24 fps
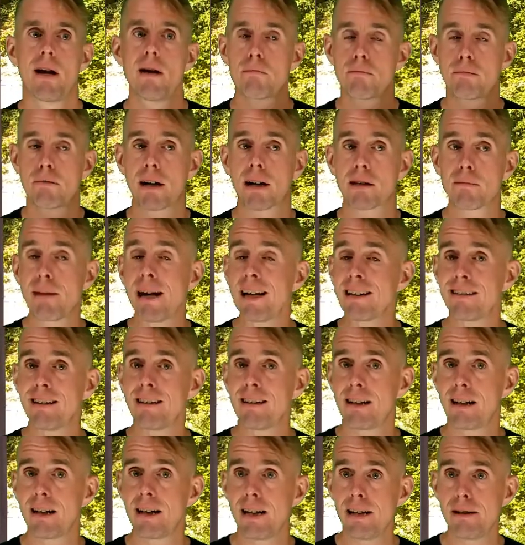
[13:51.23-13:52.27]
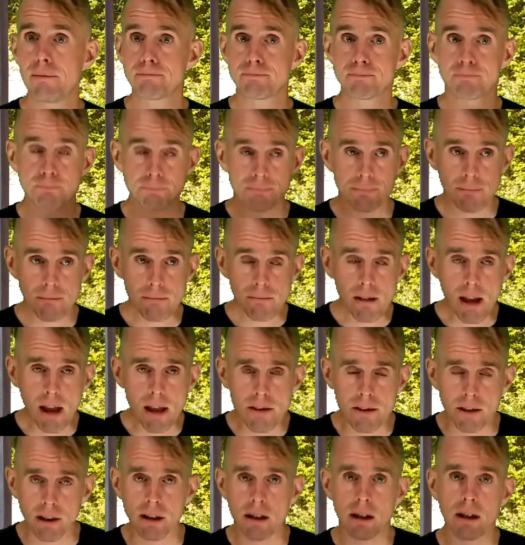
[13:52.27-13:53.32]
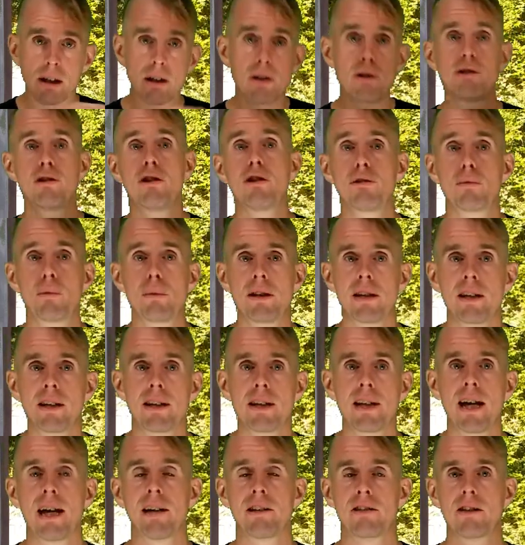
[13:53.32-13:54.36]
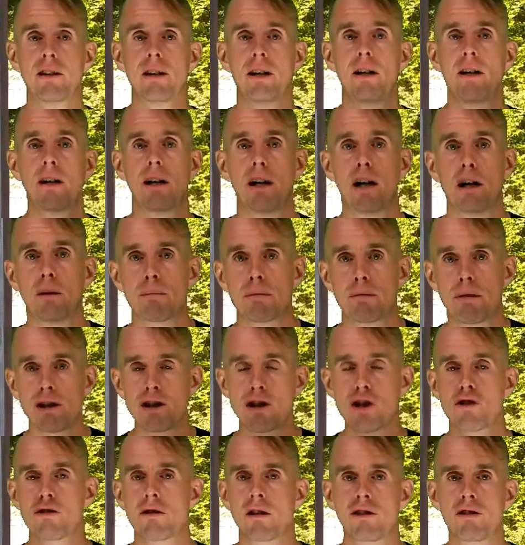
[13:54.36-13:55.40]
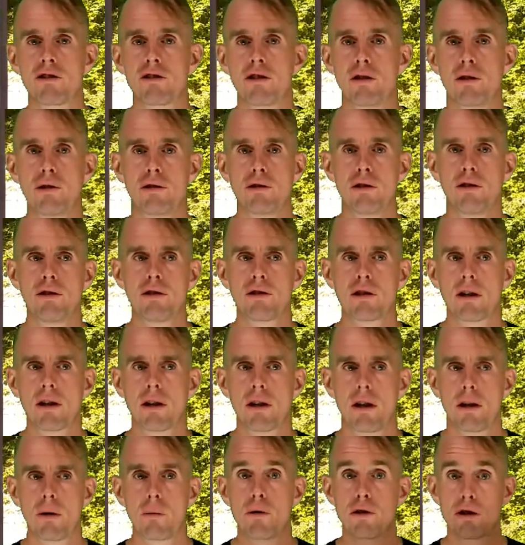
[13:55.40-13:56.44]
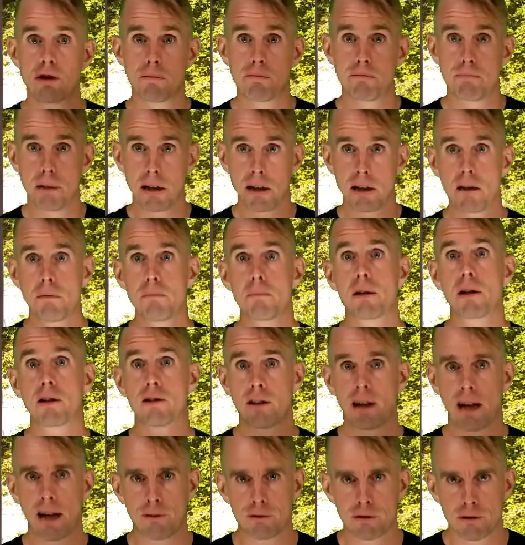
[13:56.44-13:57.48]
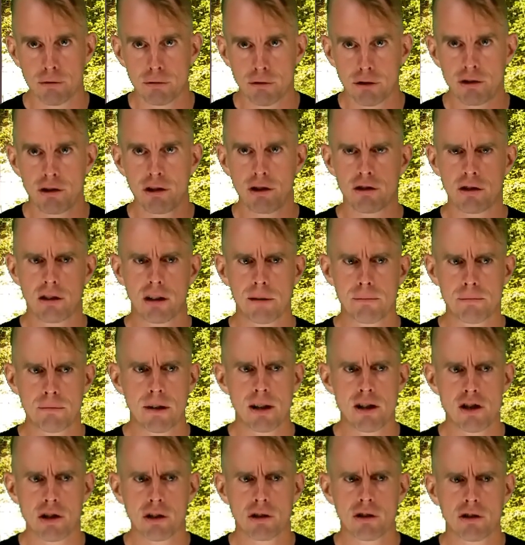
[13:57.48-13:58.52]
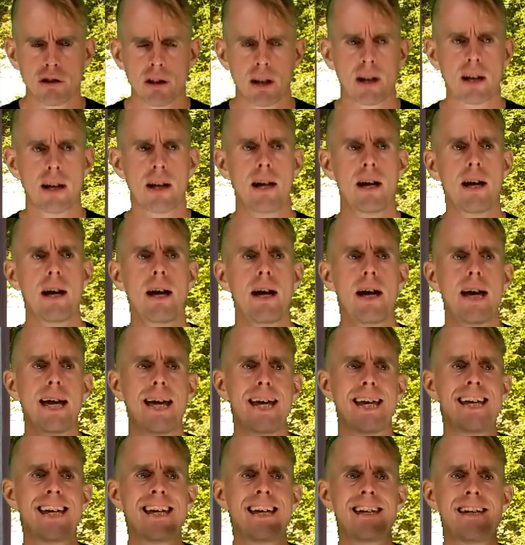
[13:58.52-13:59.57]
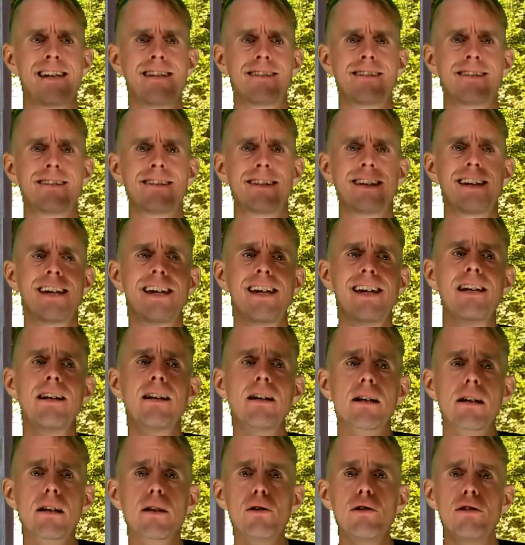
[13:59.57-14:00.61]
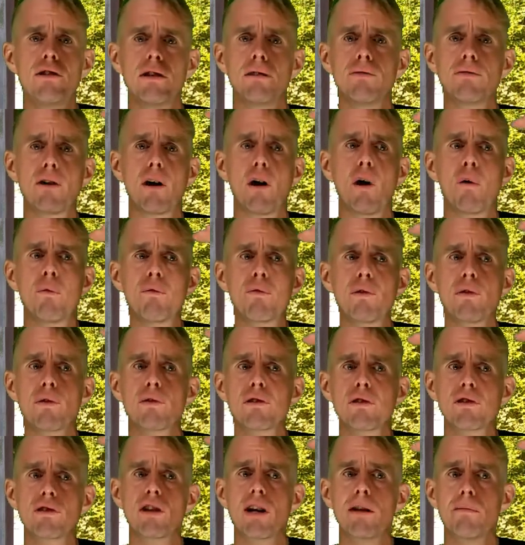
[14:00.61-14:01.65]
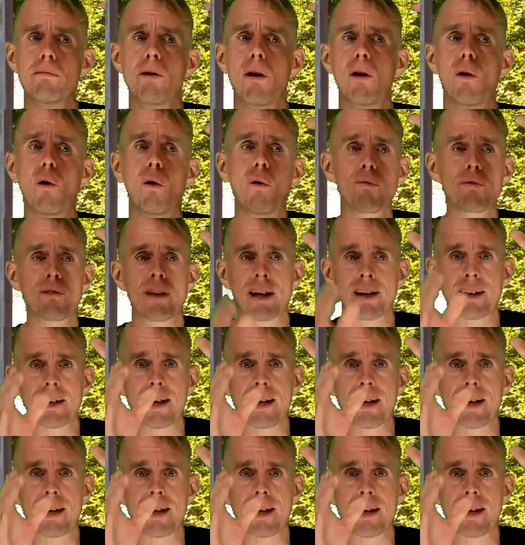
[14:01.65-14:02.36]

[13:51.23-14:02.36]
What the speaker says: Pragmatically, the closest we can get our pressure transducers, which are big because they have to resist high pressures, is inclusive of some of that